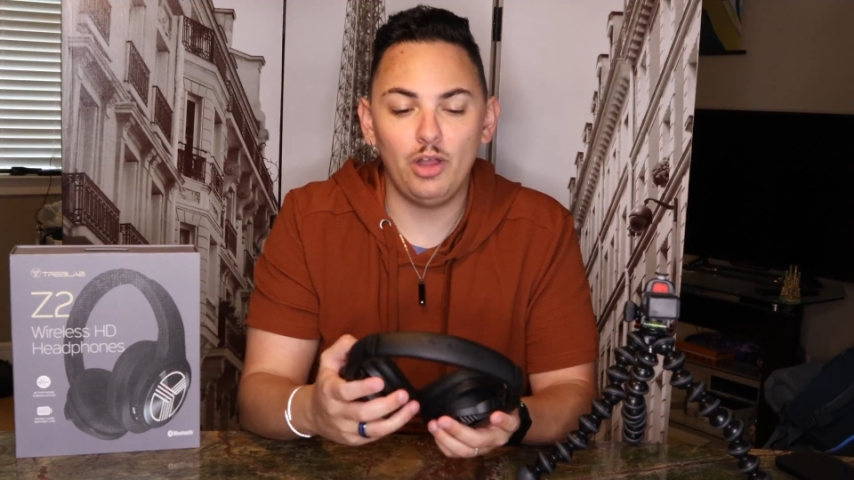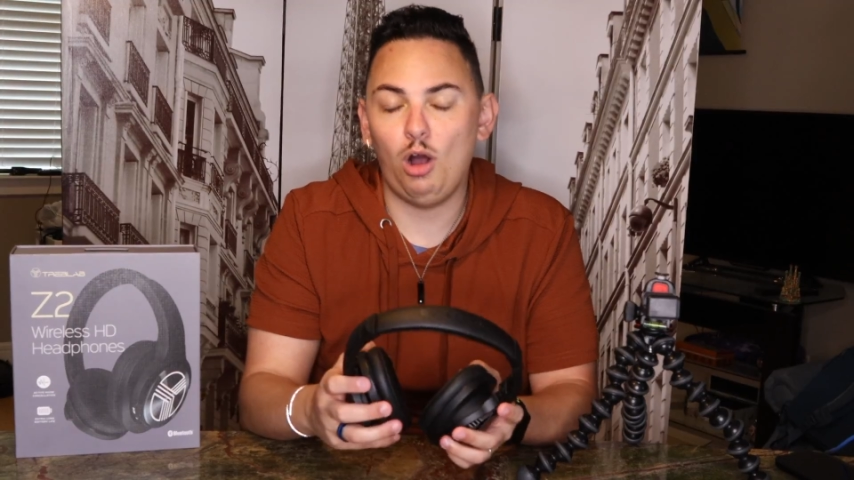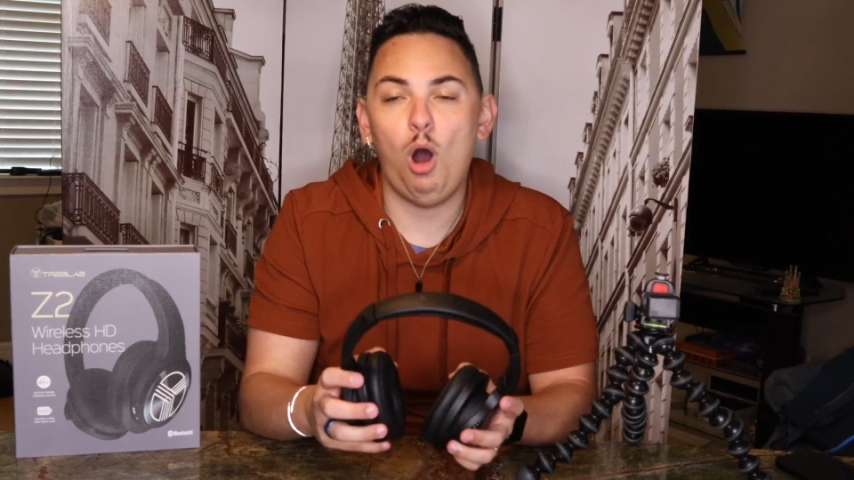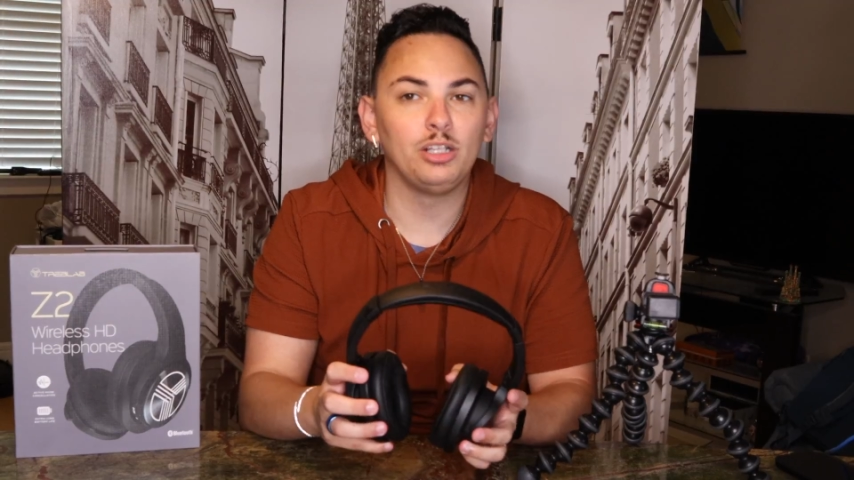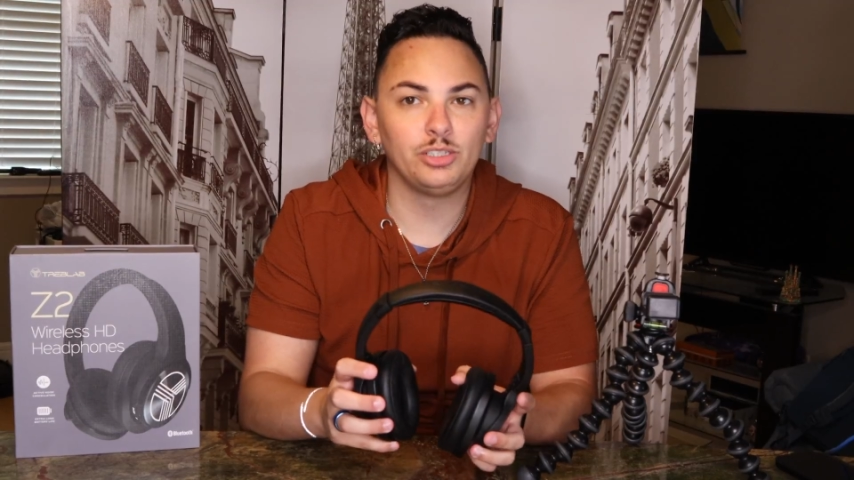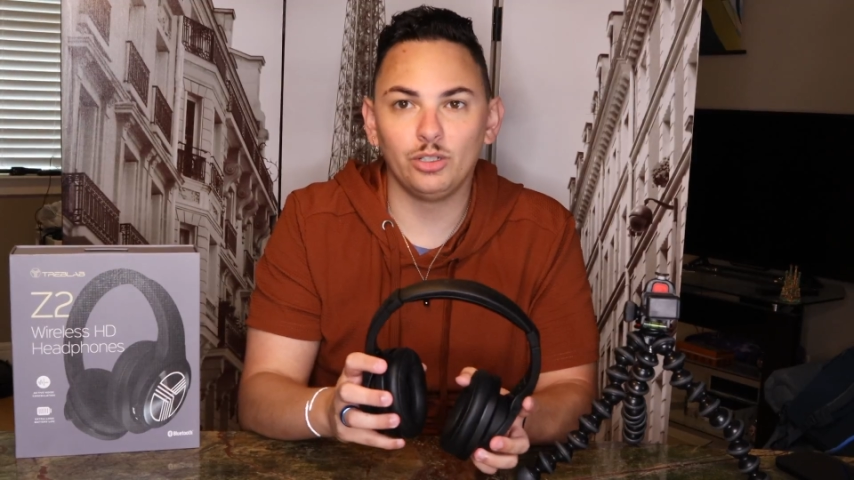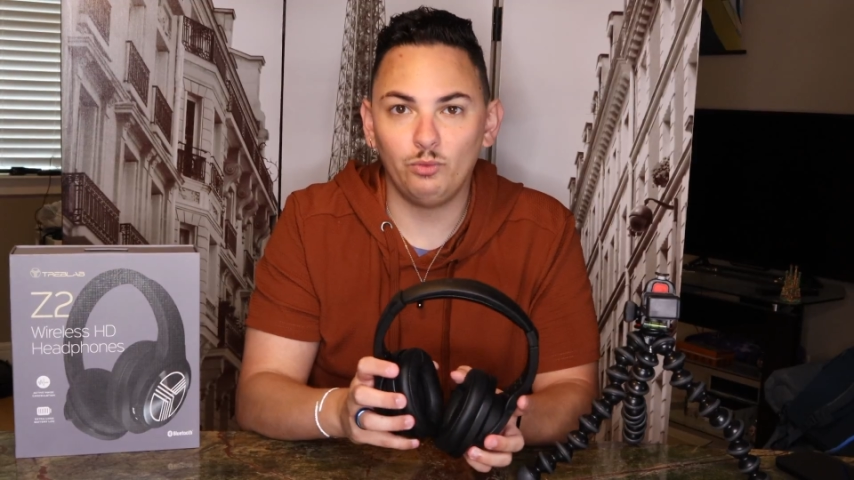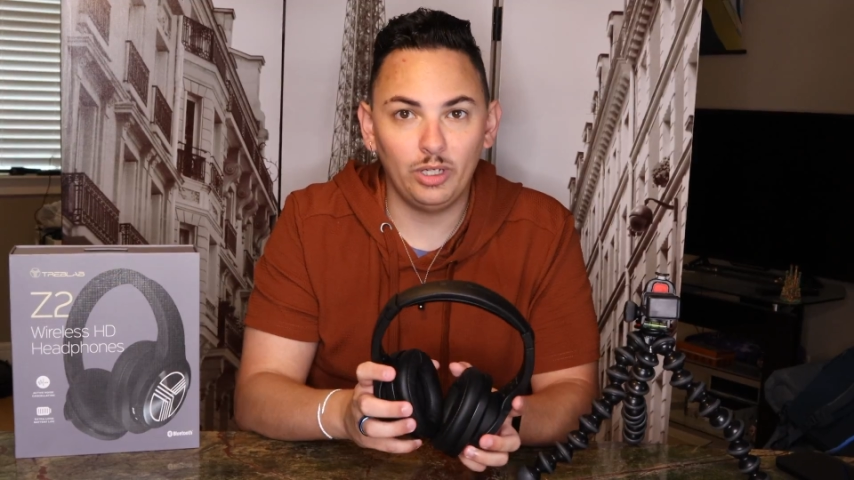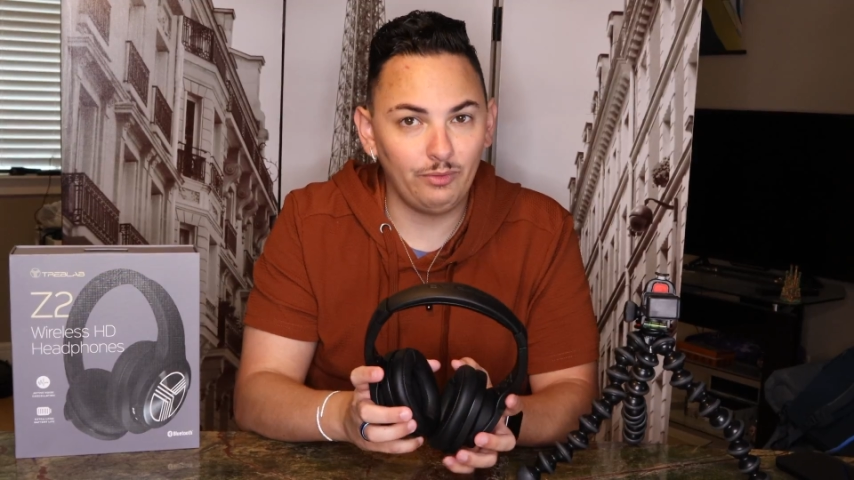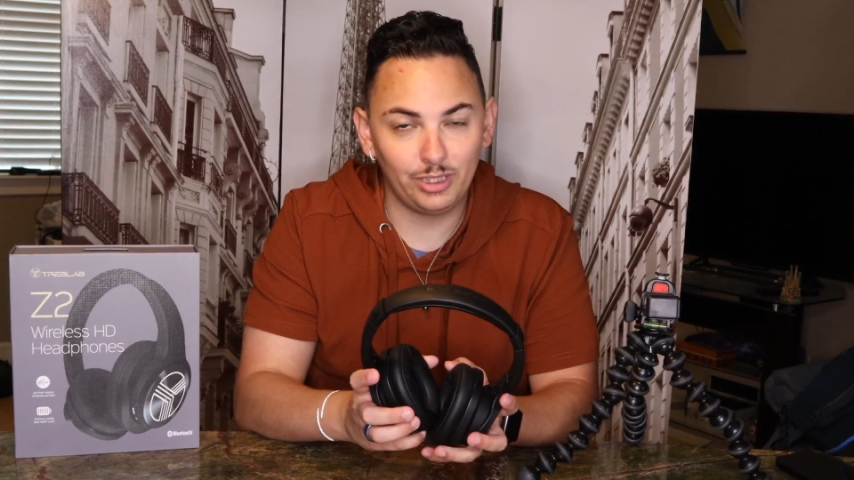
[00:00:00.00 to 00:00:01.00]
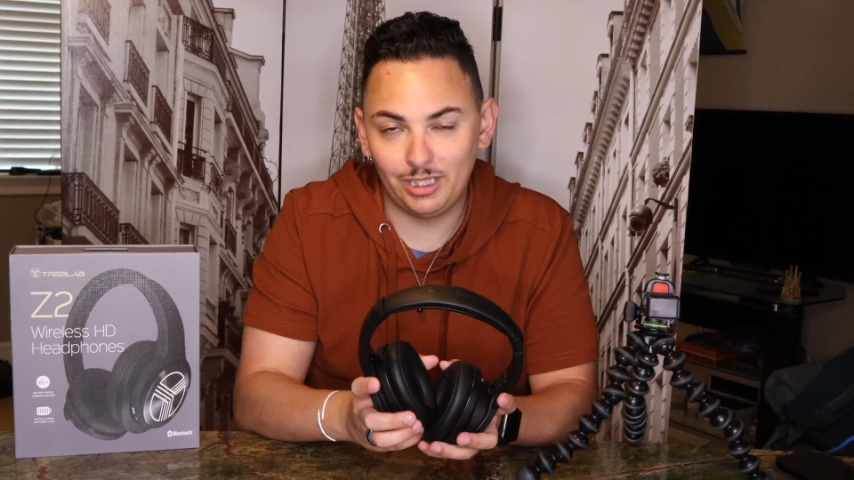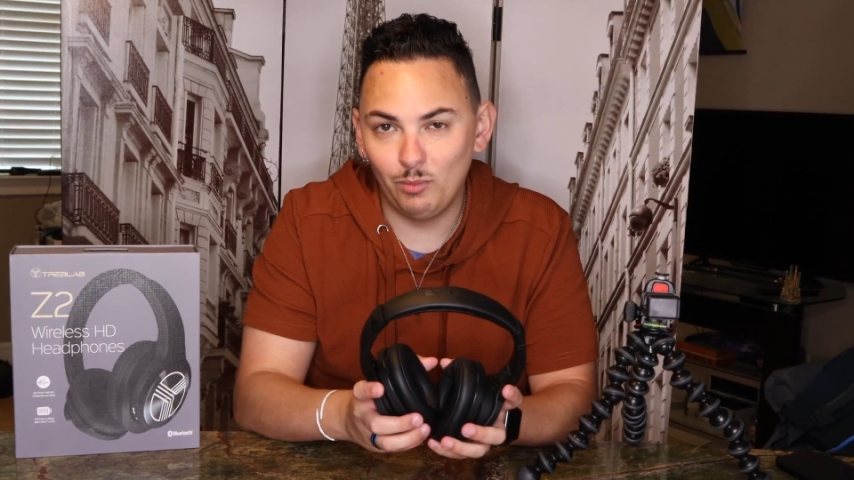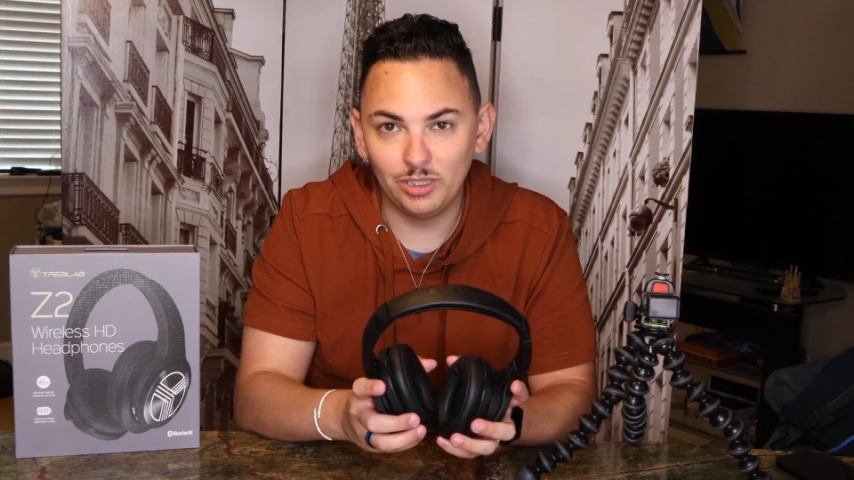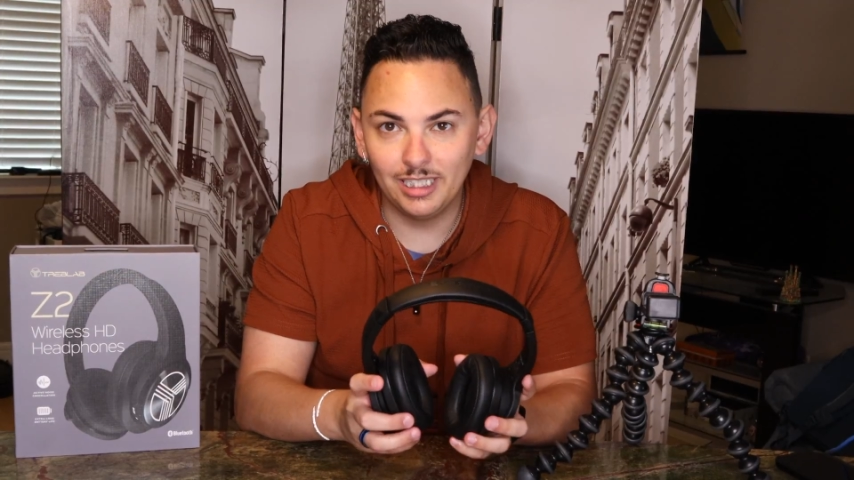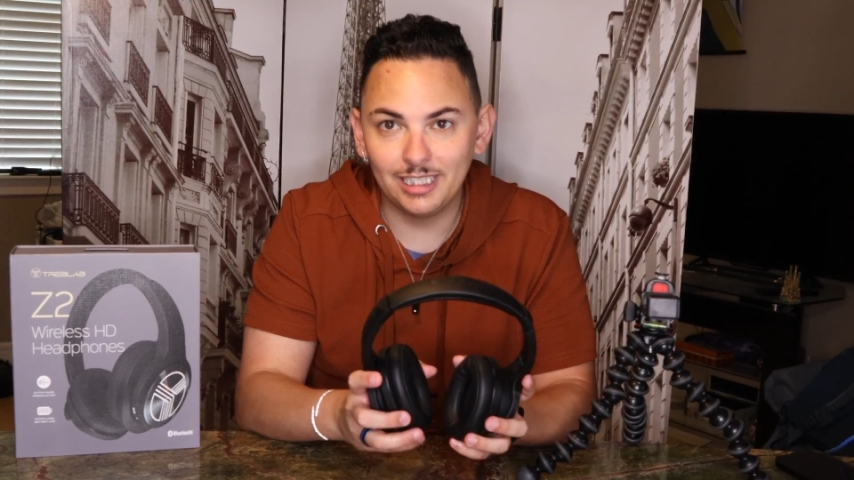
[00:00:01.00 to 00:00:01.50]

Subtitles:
the concert of whatever someone's